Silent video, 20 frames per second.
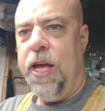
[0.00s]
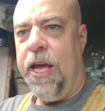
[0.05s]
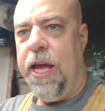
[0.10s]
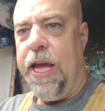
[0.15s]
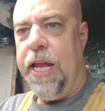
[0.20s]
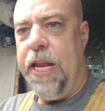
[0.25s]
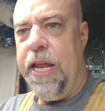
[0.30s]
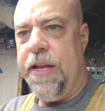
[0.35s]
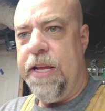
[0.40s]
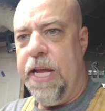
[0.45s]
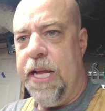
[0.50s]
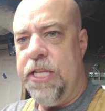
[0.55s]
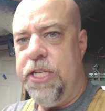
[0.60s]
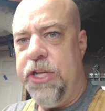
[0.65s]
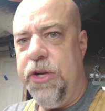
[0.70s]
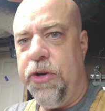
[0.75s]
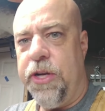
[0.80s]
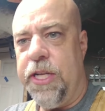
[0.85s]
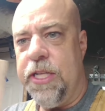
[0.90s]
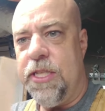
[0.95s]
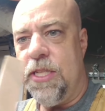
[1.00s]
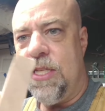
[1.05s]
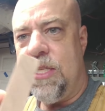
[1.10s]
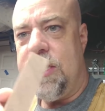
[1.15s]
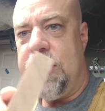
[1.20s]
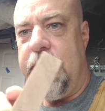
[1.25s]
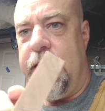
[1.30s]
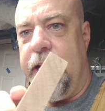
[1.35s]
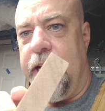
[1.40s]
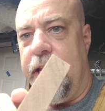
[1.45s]
and as you can
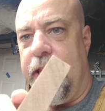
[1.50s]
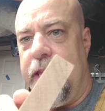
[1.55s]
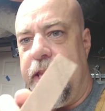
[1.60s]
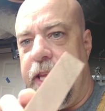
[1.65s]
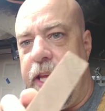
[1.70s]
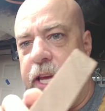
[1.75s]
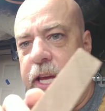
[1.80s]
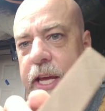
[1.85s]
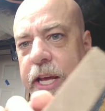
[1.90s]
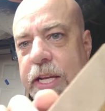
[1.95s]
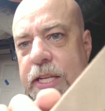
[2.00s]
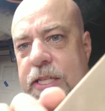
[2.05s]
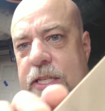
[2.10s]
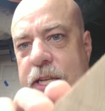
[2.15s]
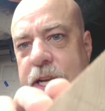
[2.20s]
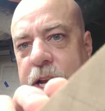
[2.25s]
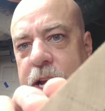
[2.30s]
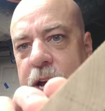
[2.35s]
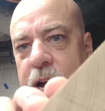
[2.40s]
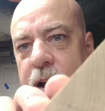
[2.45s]
see, this